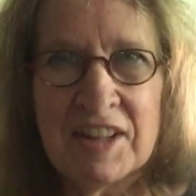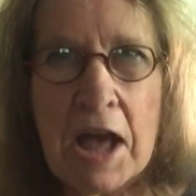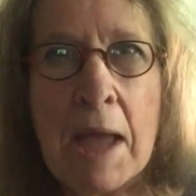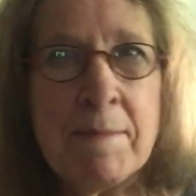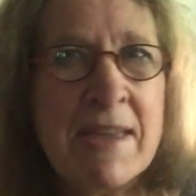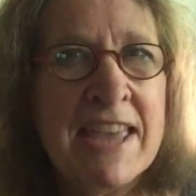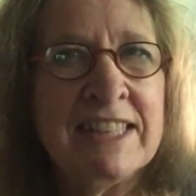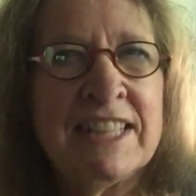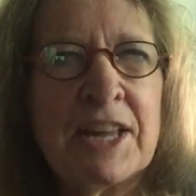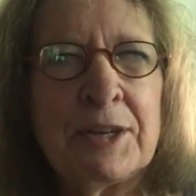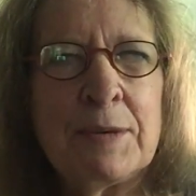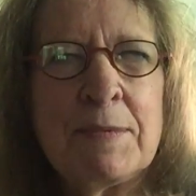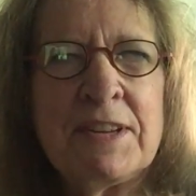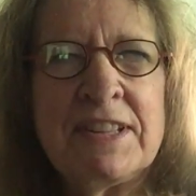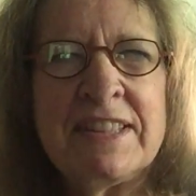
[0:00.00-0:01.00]
I'm Anne
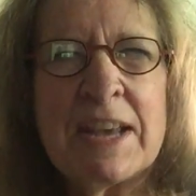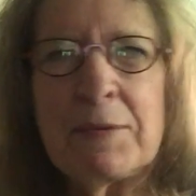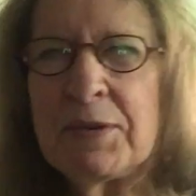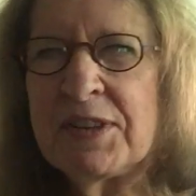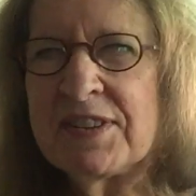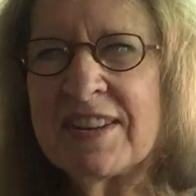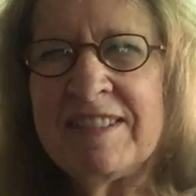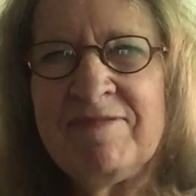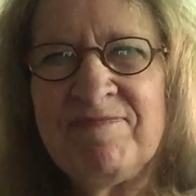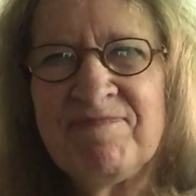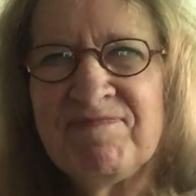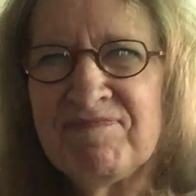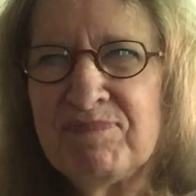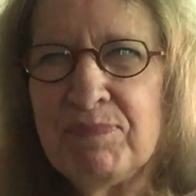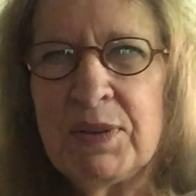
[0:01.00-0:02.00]
Lederman. That was a
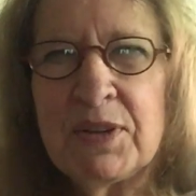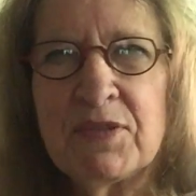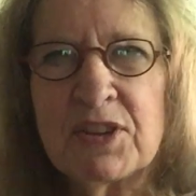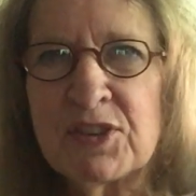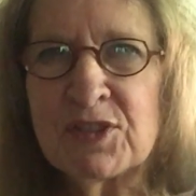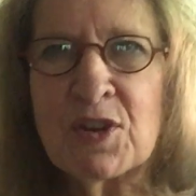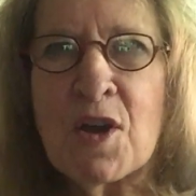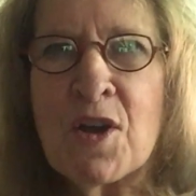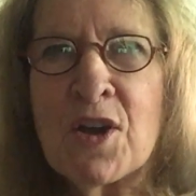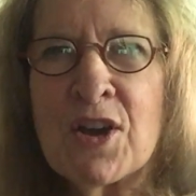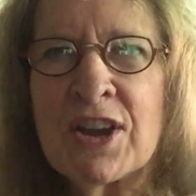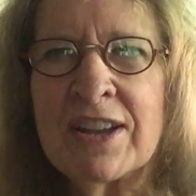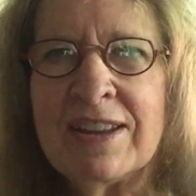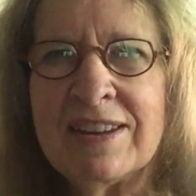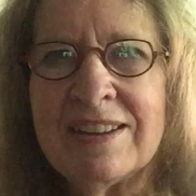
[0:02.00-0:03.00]
bit of a
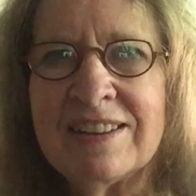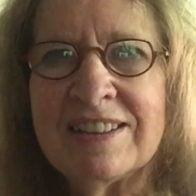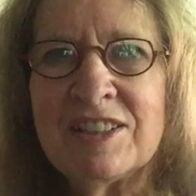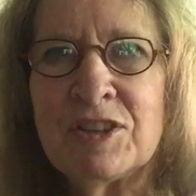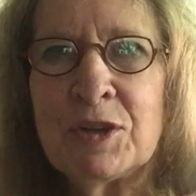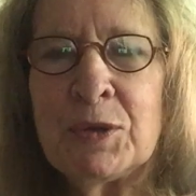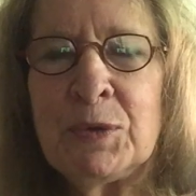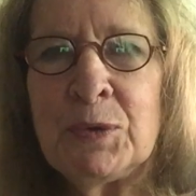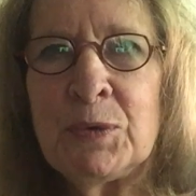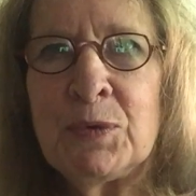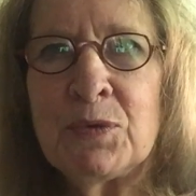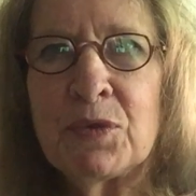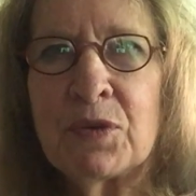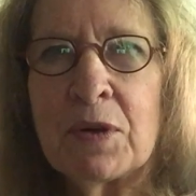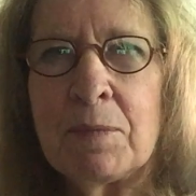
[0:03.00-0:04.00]
song and a
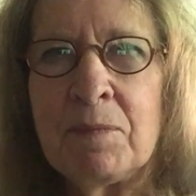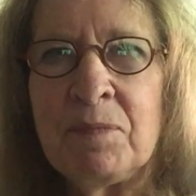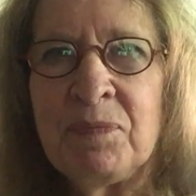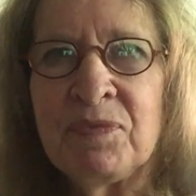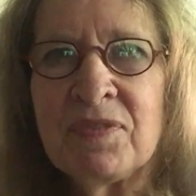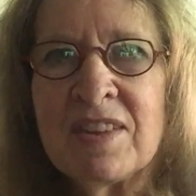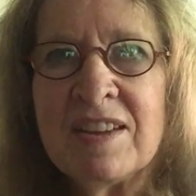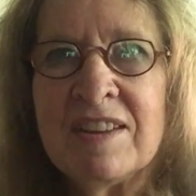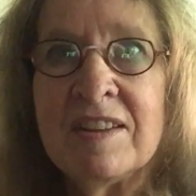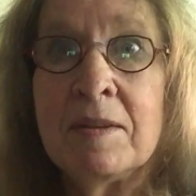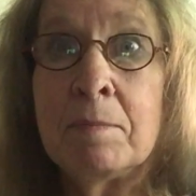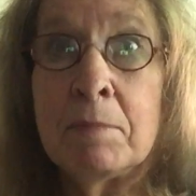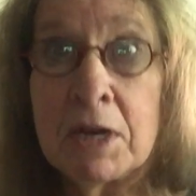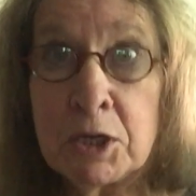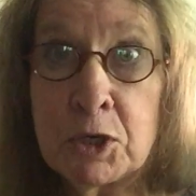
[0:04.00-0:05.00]
tune from
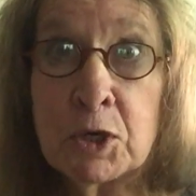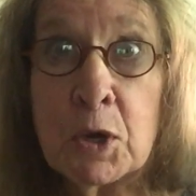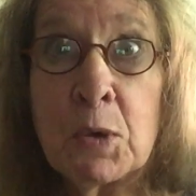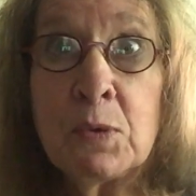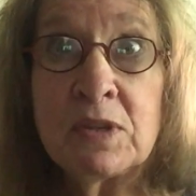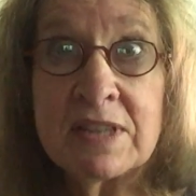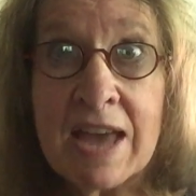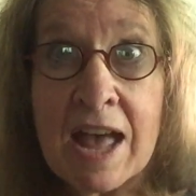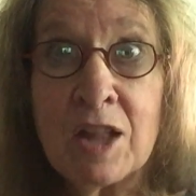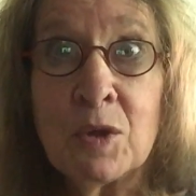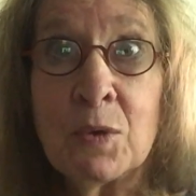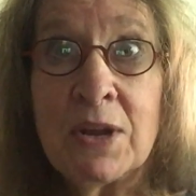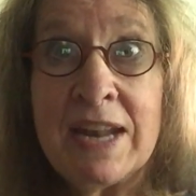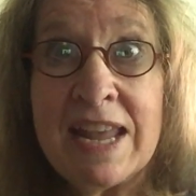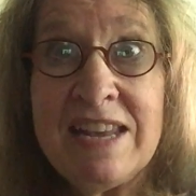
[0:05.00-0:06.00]
my show,
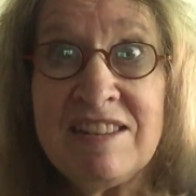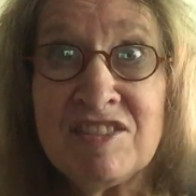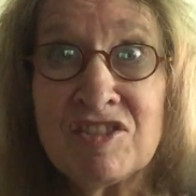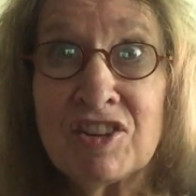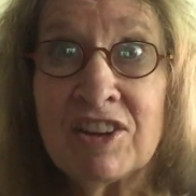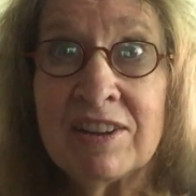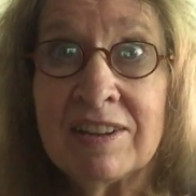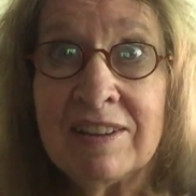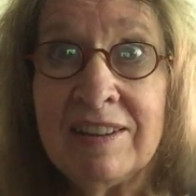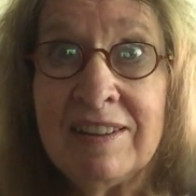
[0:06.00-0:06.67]
Talamh and Eisc,